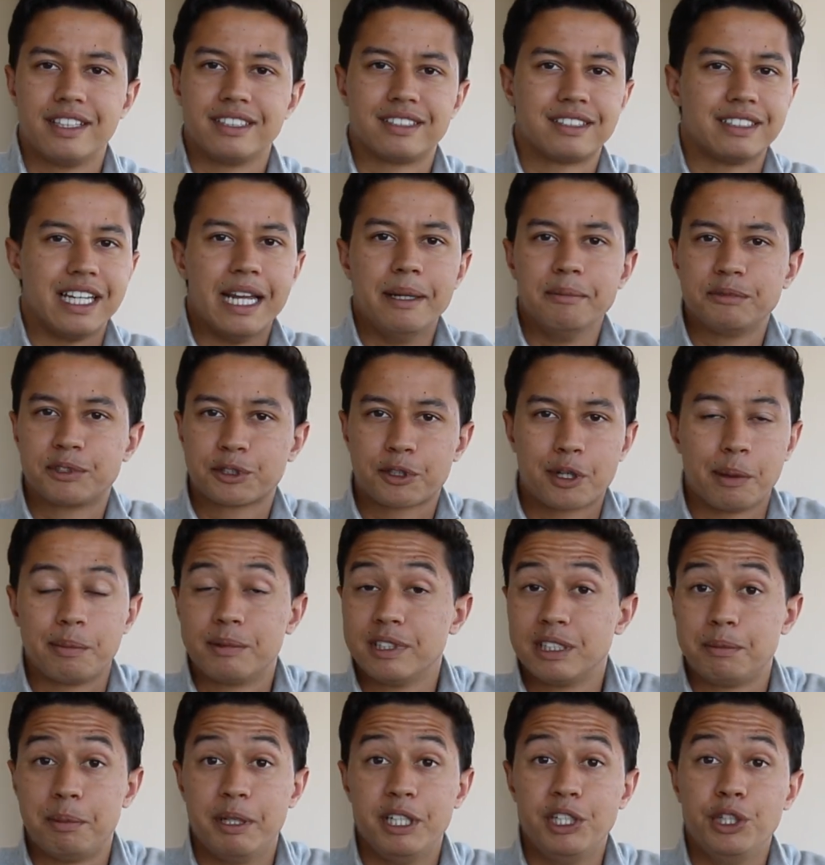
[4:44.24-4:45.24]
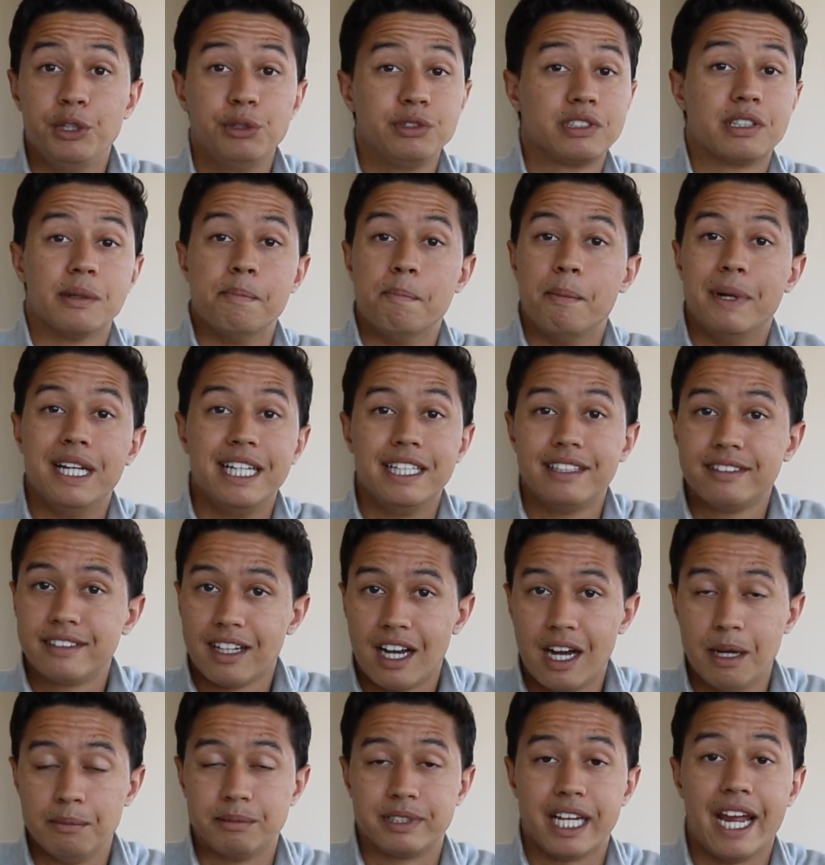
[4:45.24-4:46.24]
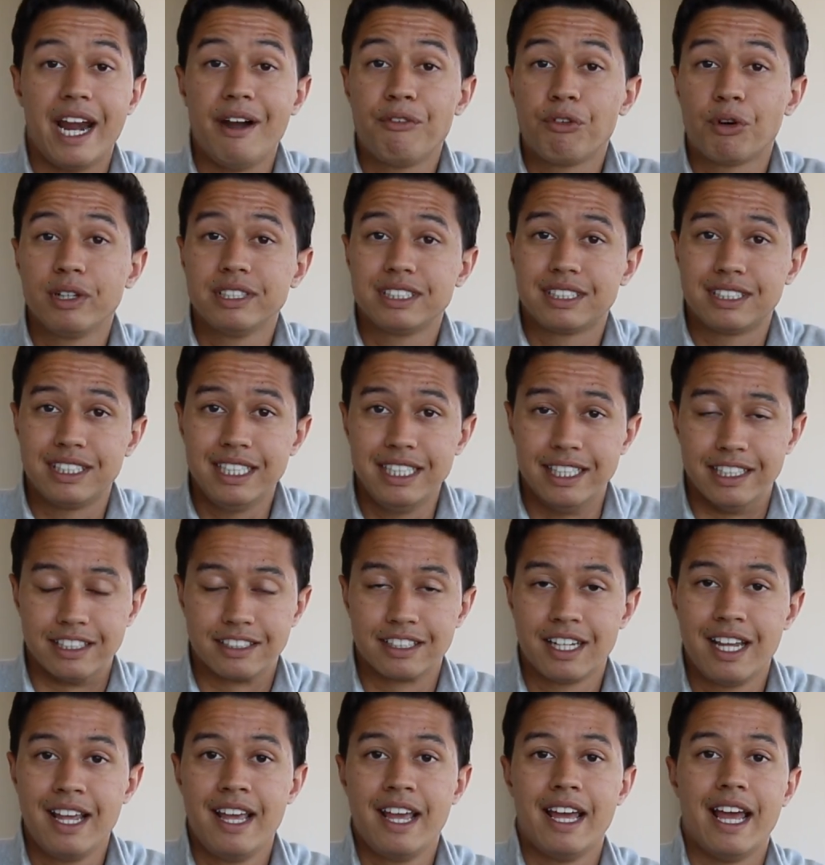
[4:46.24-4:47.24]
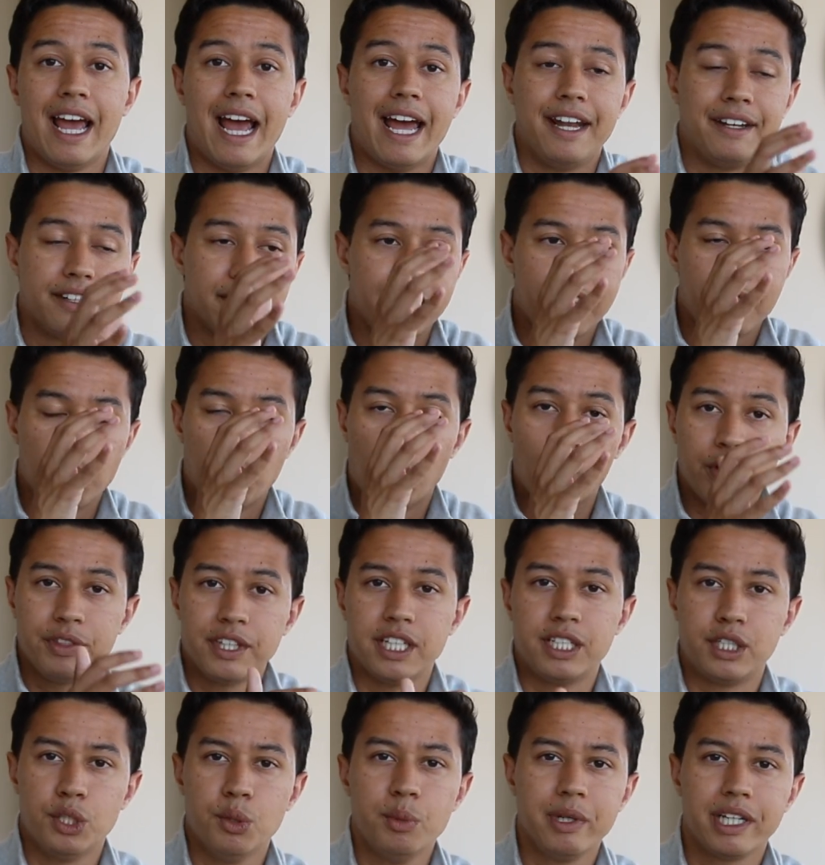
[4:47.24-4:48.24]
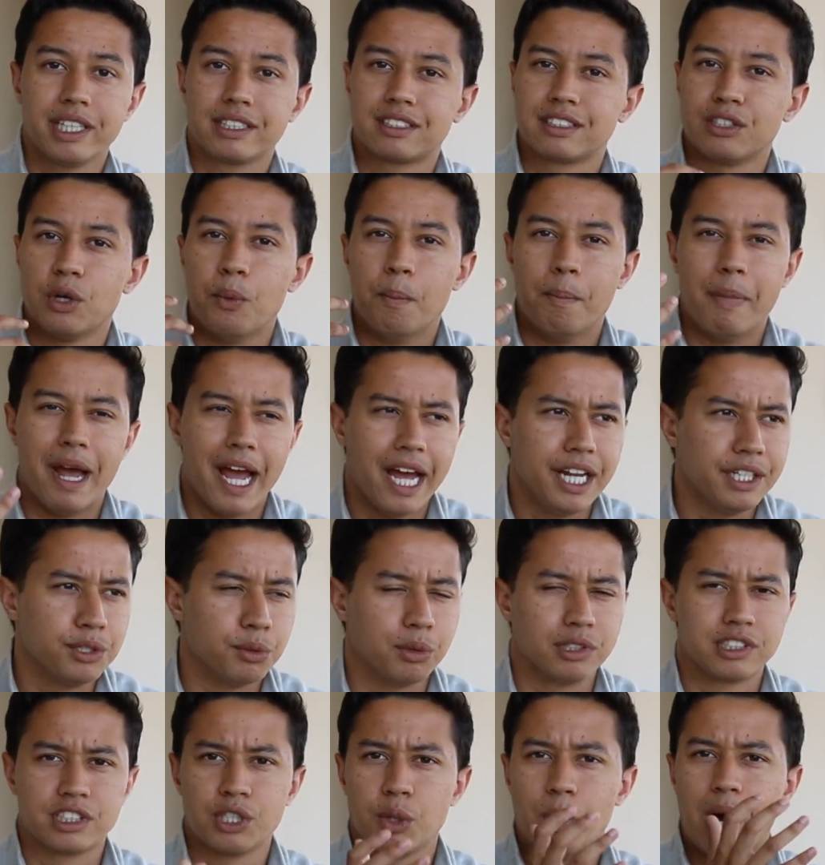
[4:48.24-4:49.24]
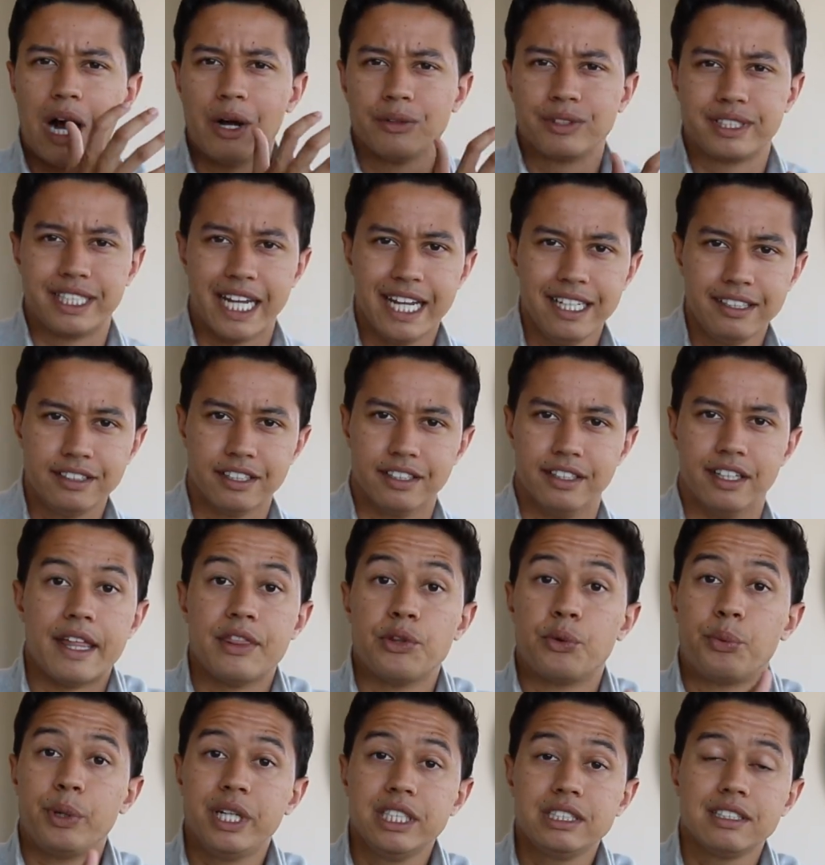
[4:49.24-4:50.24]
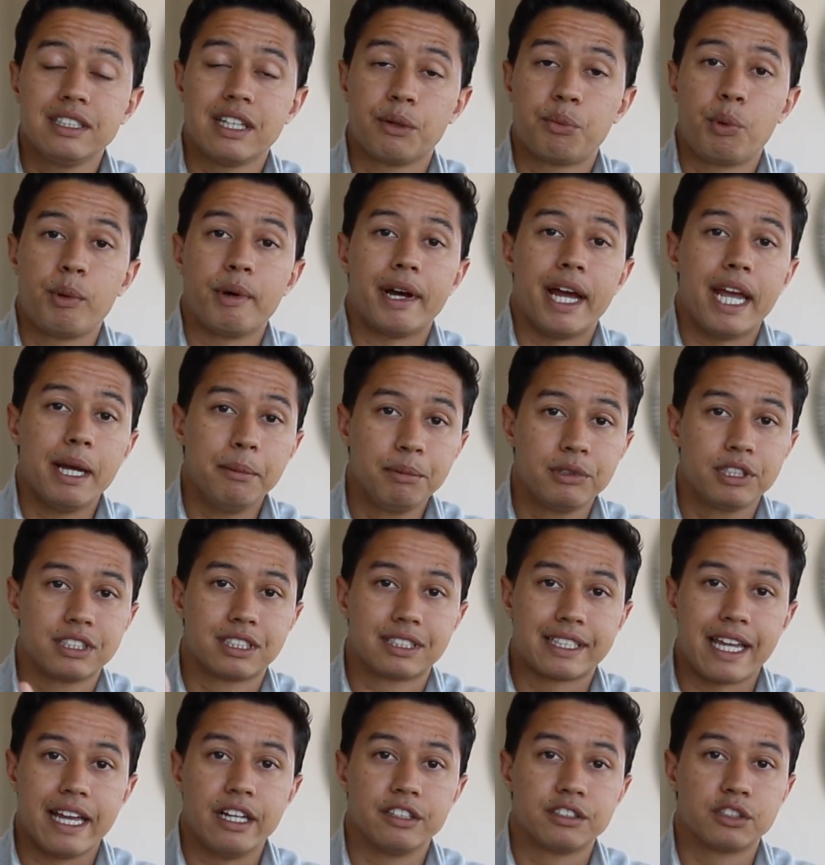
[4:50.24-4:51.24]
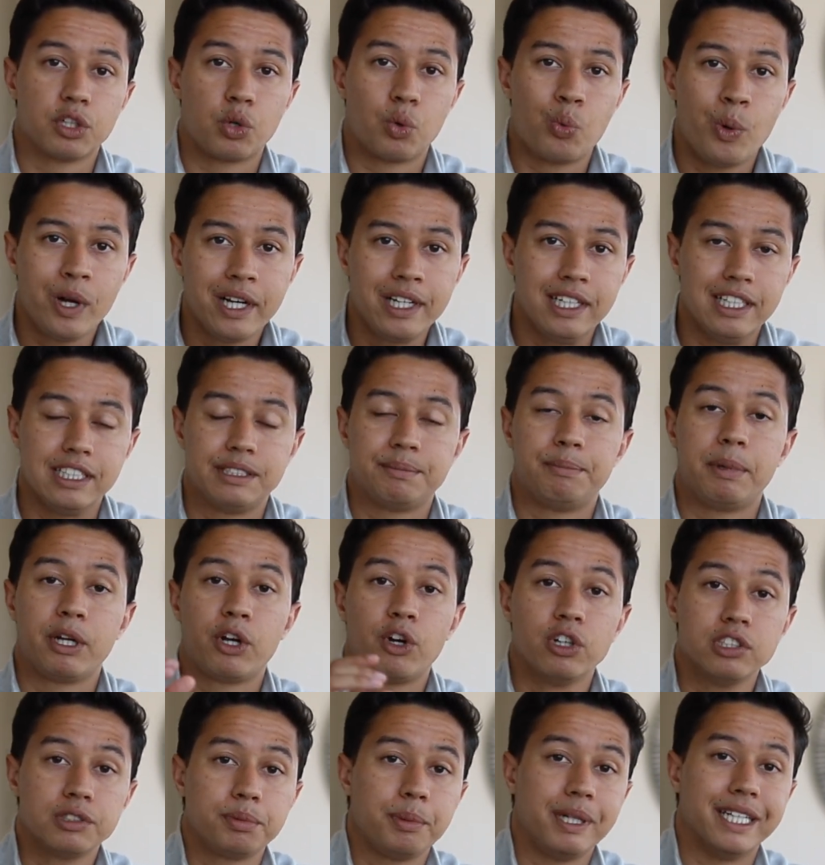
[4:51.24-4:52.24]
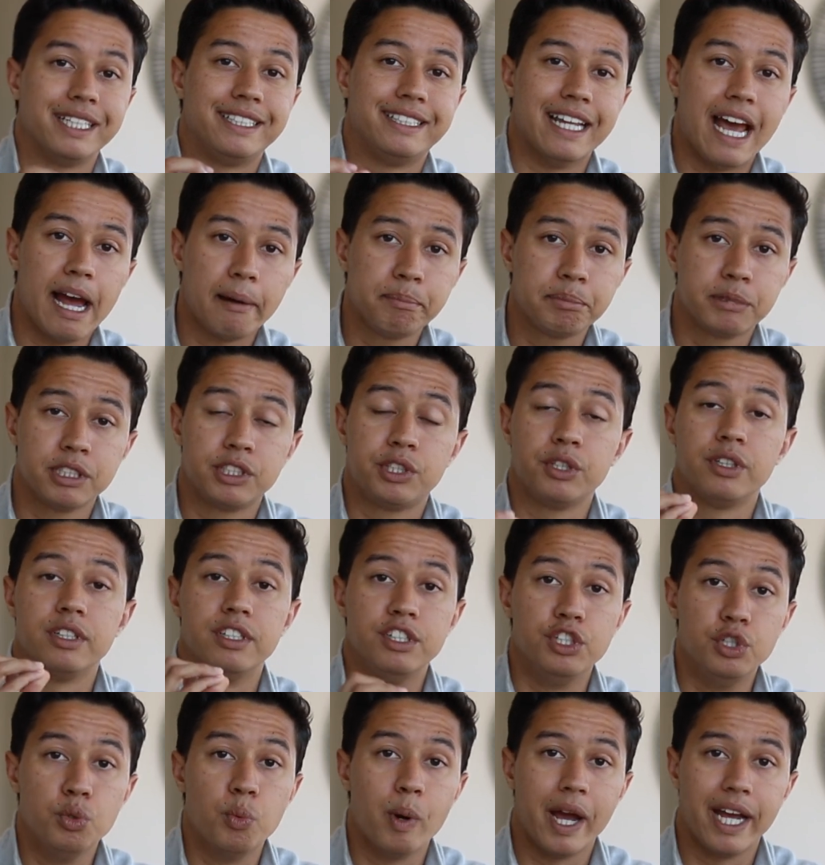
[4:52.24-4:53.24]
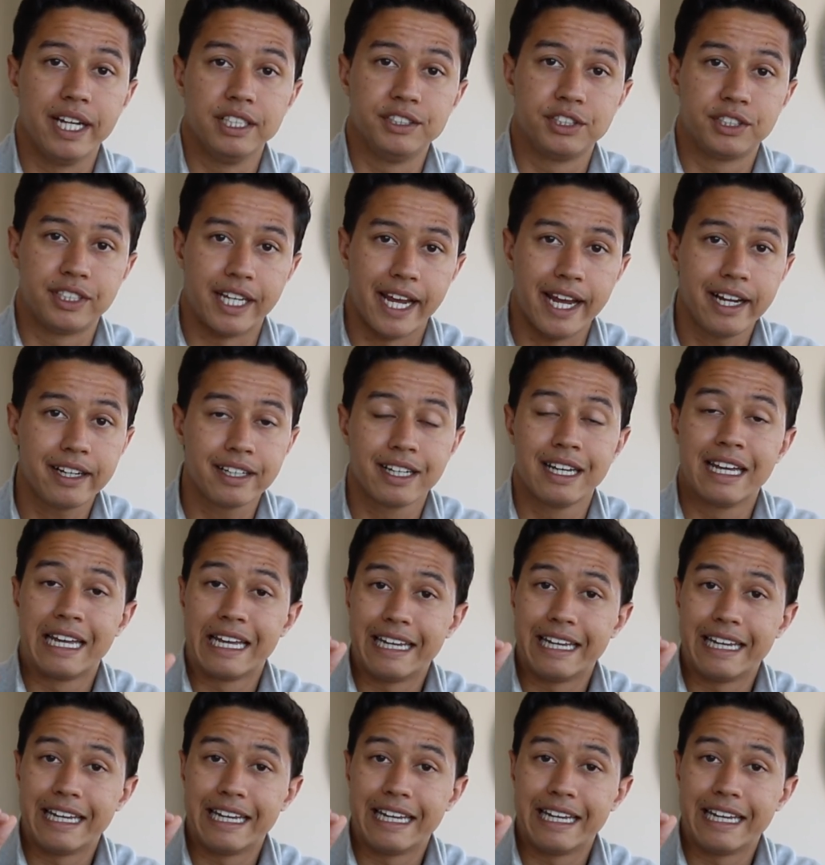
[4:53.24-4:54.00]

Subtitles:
The same script has been used a million times. Everyone's seen it. And what they're doing is so manual, so outdated. And the reason that we were able to scale so quickly is because we adapted to the new age tech